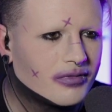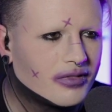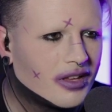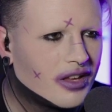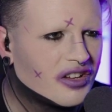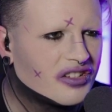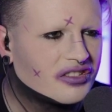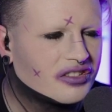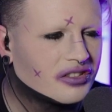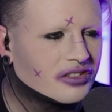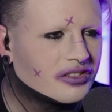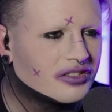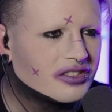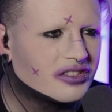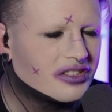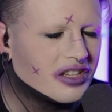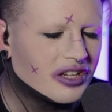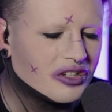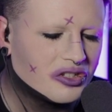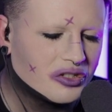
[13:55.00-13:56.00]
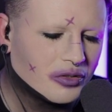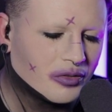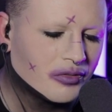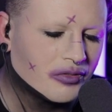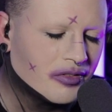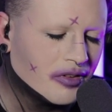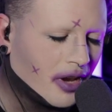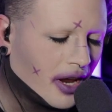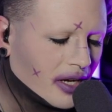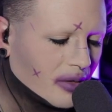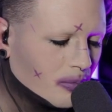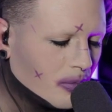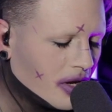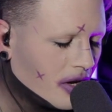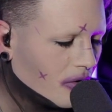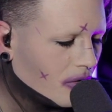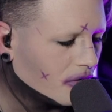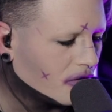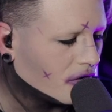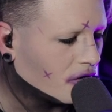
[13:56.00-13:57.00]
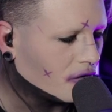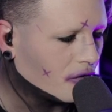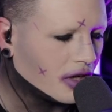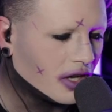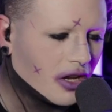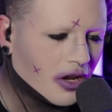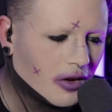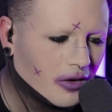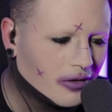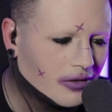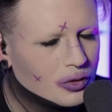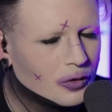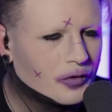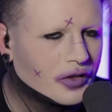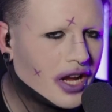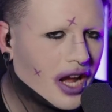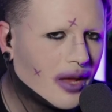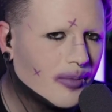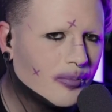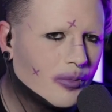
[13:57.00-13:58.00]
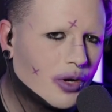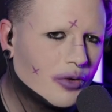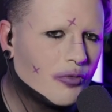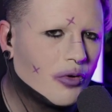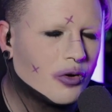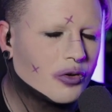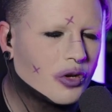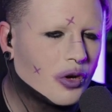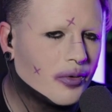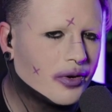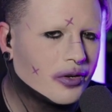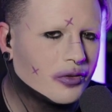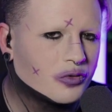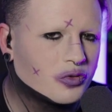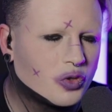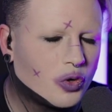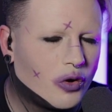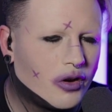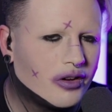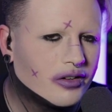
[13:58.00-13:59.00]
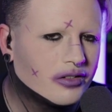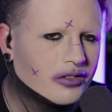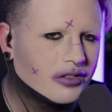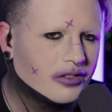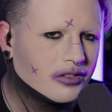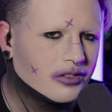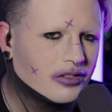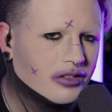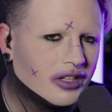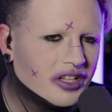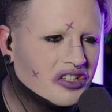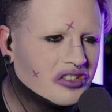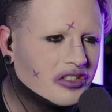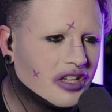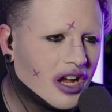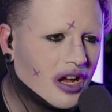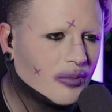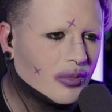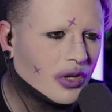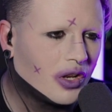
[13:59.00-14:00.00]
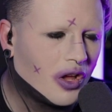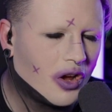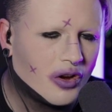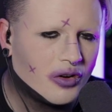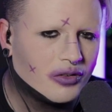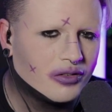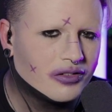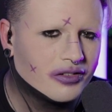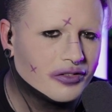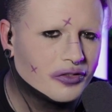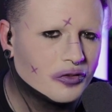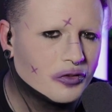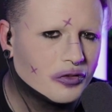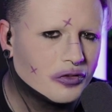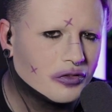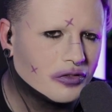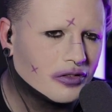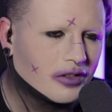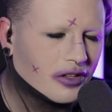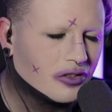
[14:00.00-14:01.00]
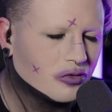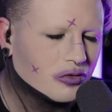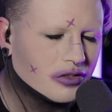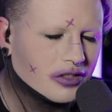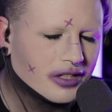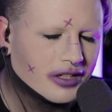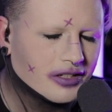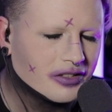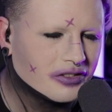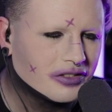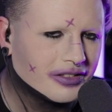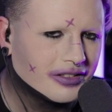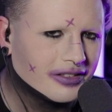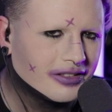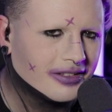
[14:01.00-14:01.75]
existential nightmare of a video. Don't forget, Munro going on tour. Link down below. Get your tickets.